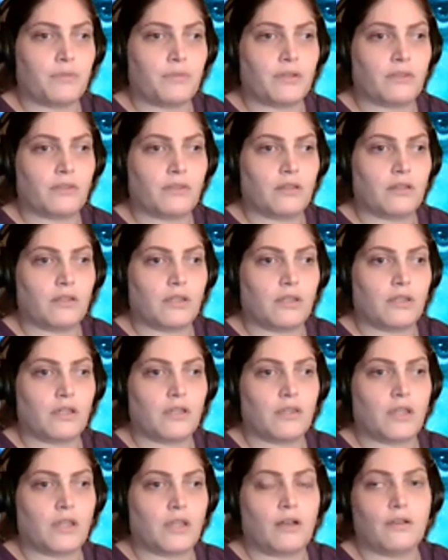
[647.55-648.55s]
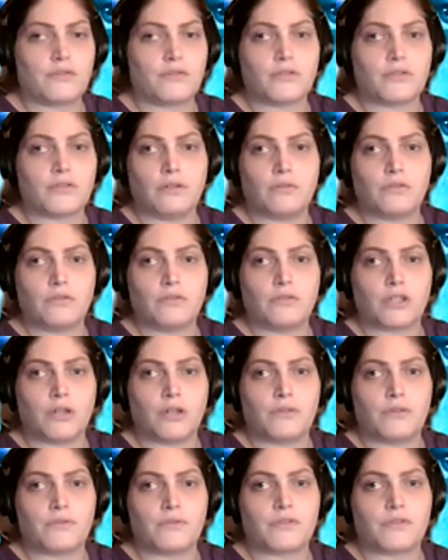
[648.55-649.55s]
But then again, that also
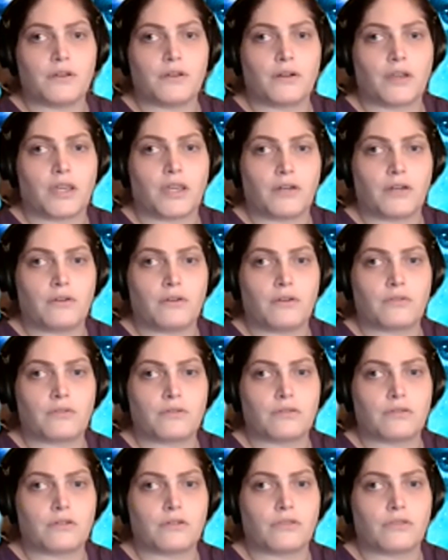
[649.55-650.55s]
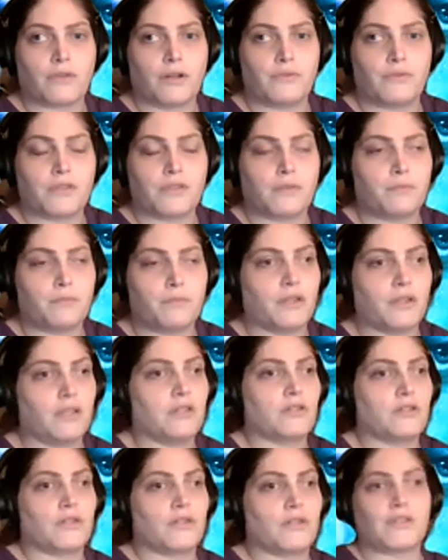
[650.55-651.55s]
shows their character to throw
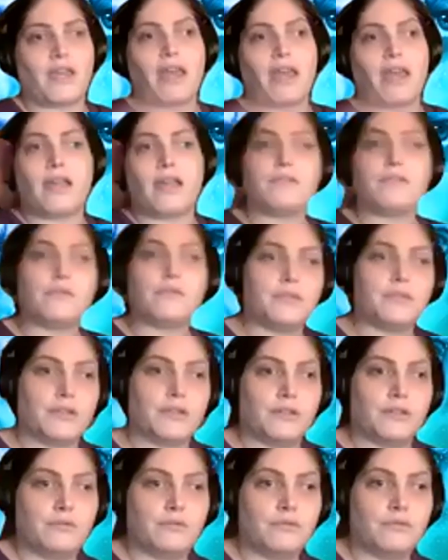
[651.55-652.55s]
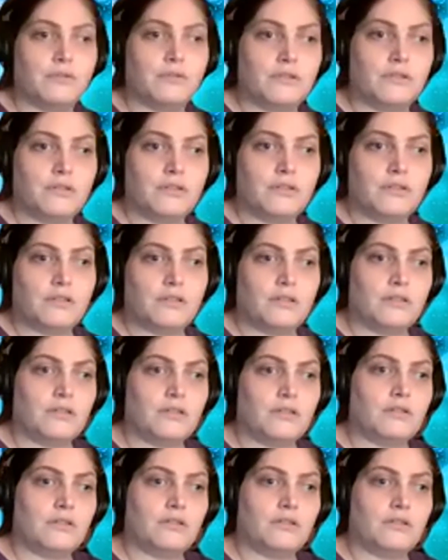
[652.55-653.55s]
somebody just out of the blue,
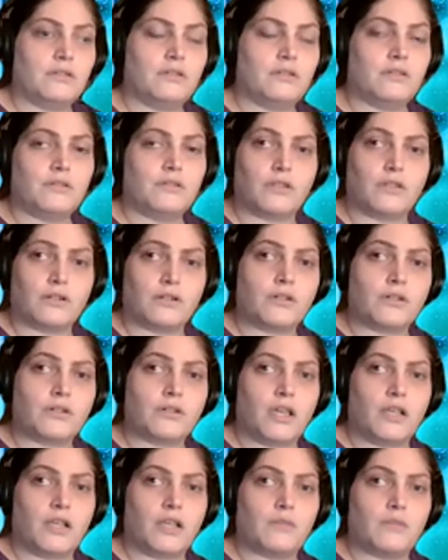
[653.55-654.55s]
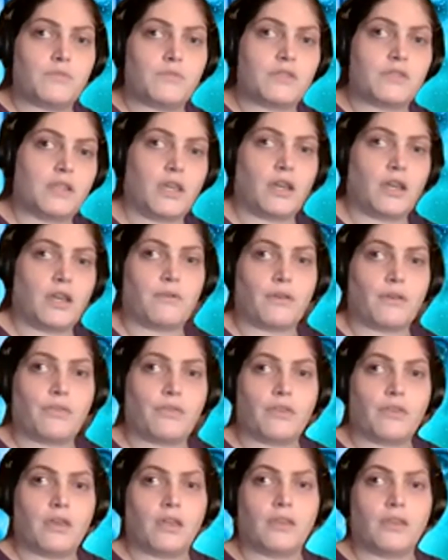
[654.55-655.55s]
their names and
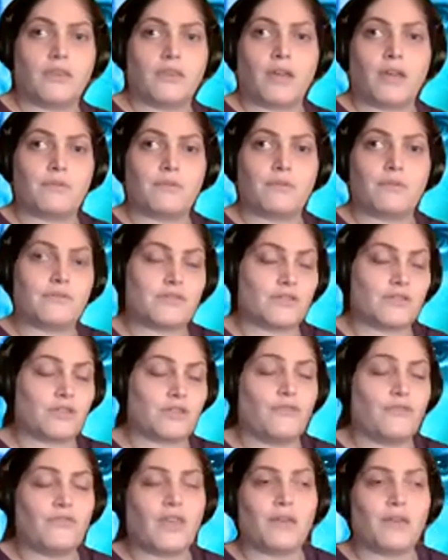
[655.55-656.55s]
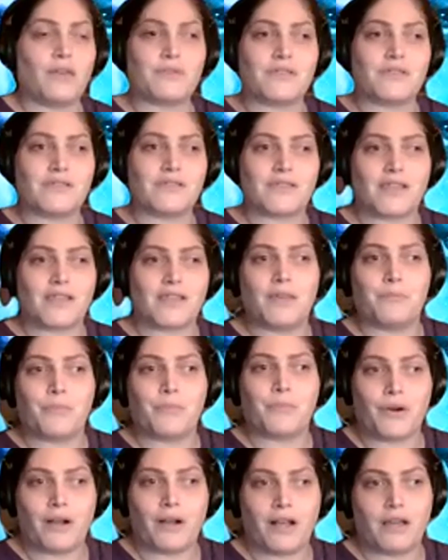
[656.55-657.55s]
everything, that stuff that was said
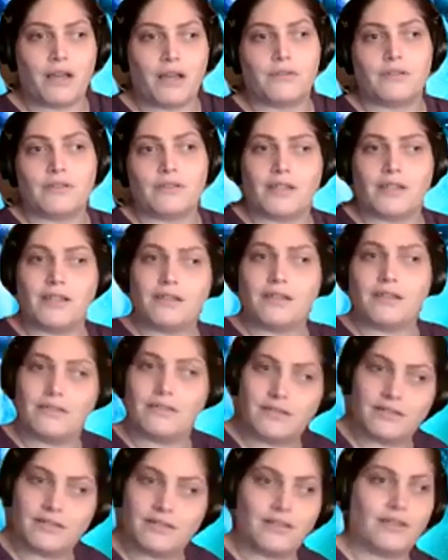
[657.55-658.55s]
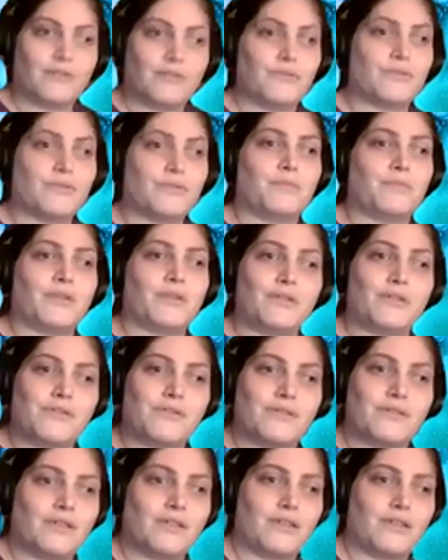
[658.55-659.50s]
privately under the bus